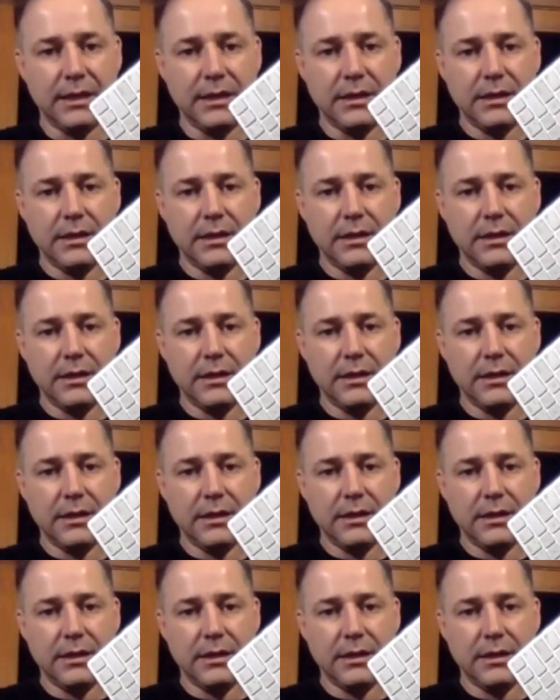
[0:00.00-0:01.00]
It's a
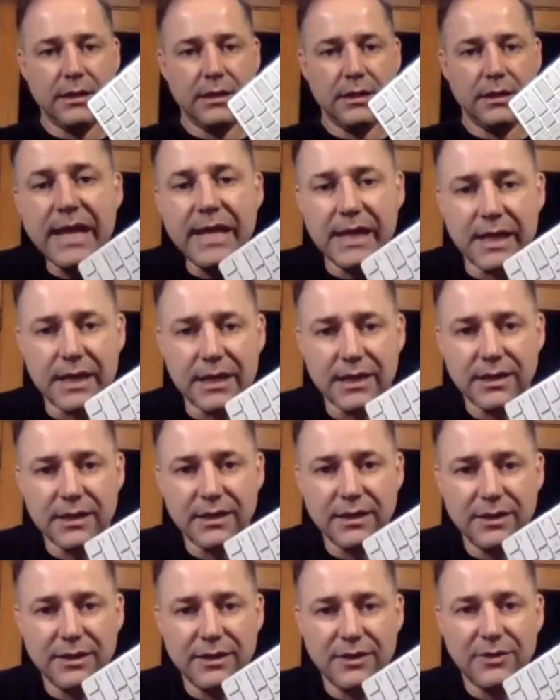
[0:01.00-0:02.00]
technique,
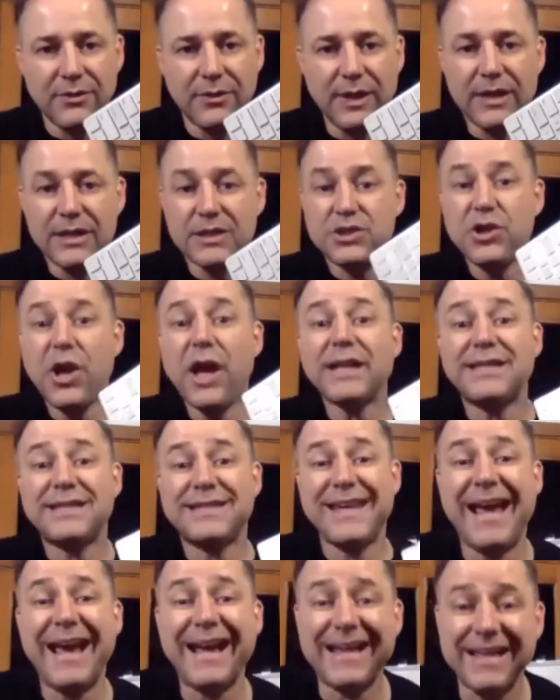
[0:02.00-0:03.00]
right? It's not
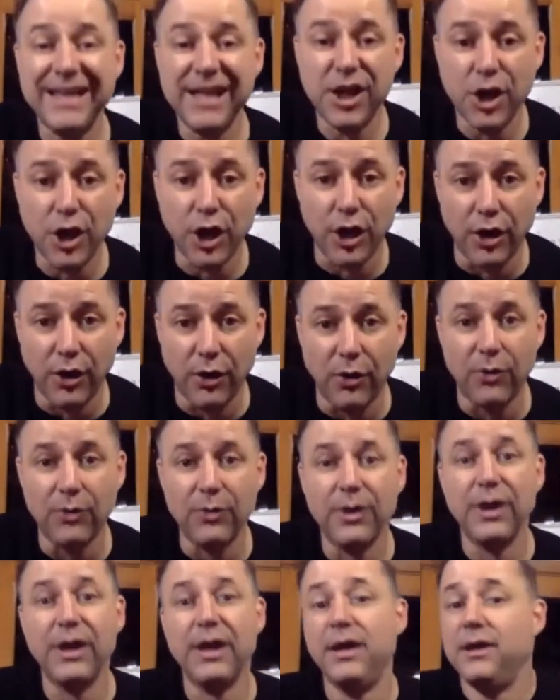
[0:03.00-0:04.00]
technical
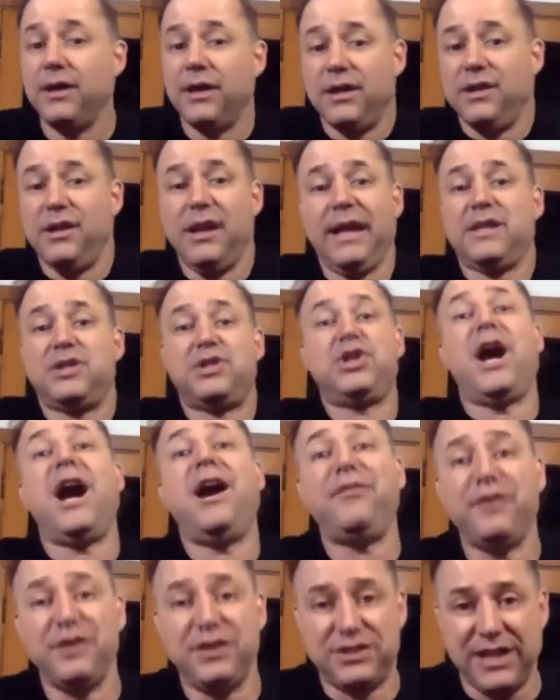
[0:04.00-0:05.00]
like Java is
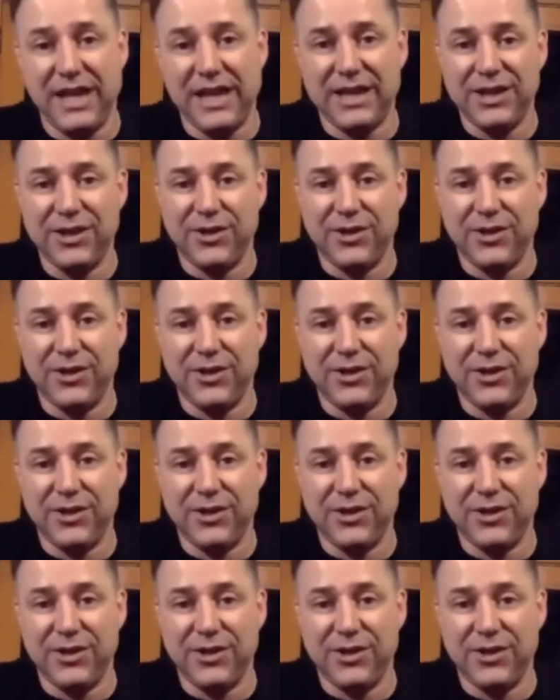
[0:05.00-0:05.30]
technical, right?